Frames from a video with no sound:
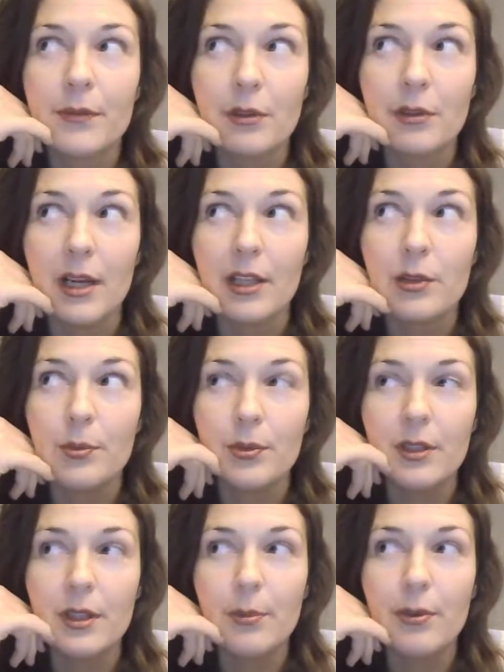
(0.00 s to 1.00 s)
right, to put
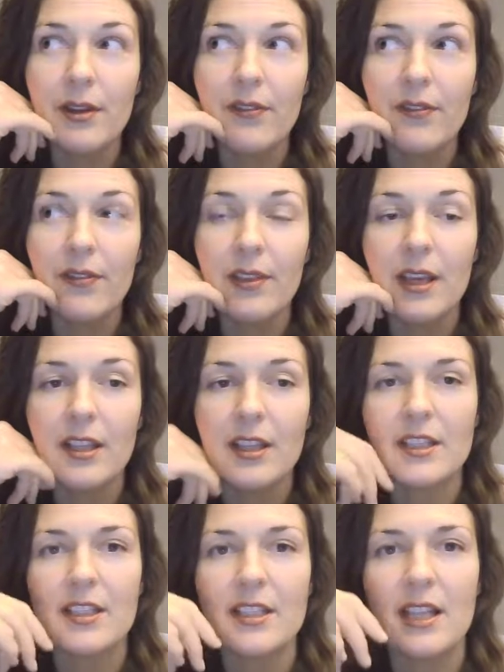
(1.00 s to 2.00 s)
it briefly,
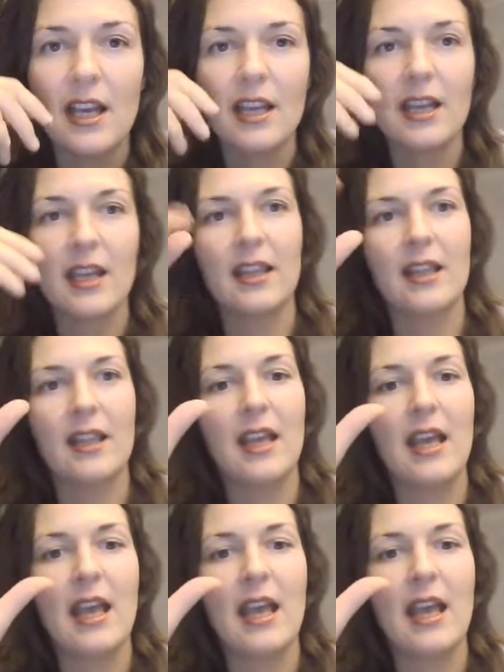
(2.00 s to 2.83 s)
this is like an